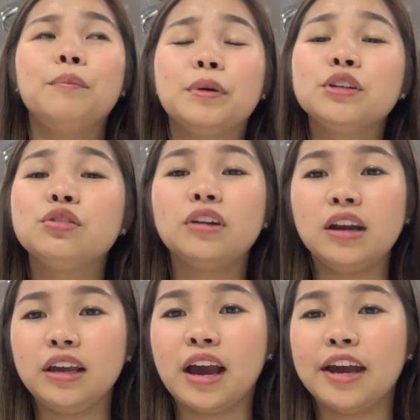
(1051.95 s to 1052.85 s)

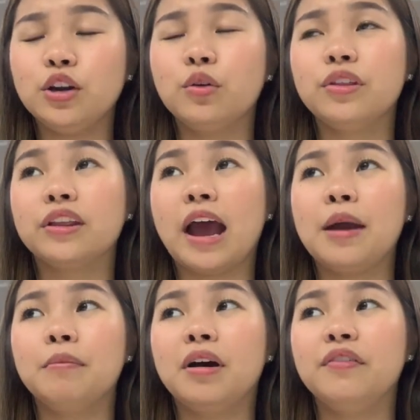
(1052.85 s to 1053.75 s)
Personally, I know that
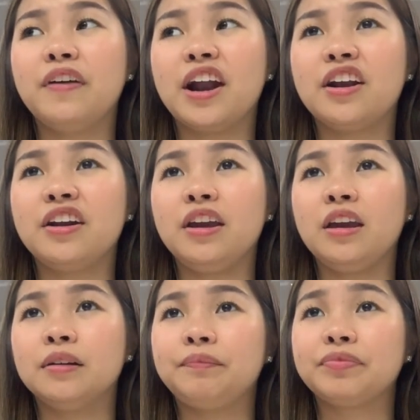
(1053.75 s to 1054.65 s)
I'm a very